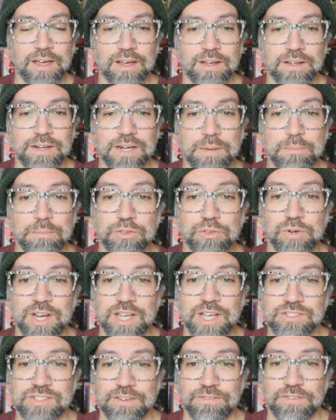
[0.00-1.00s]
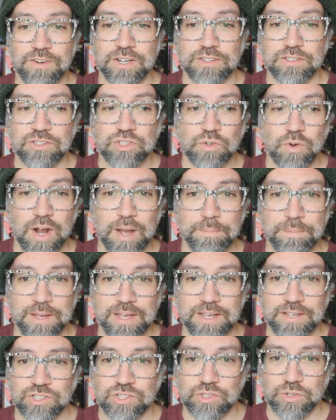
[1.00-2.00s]
Number 3 is different. Serape
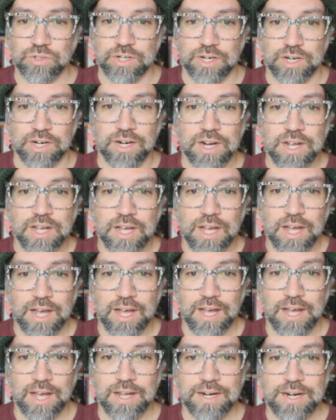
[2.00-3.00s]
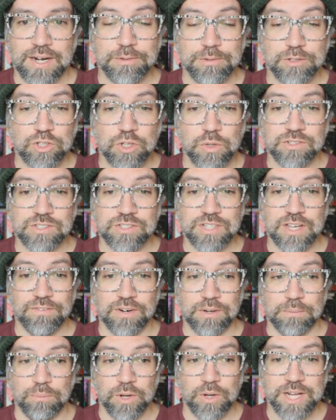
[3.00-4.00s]
is shorter. Number 2 is
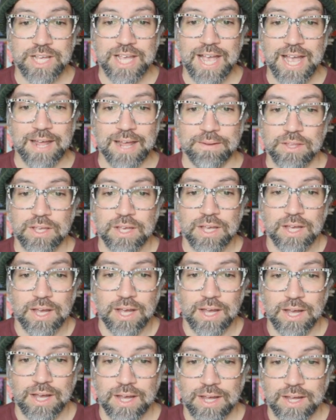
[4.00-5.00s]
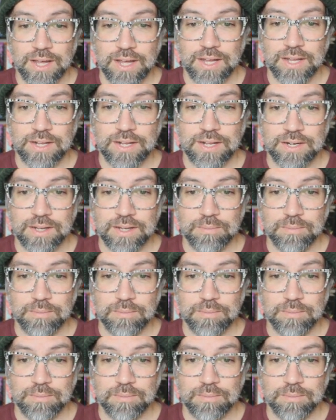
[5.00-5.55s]
different. Pointy hat. This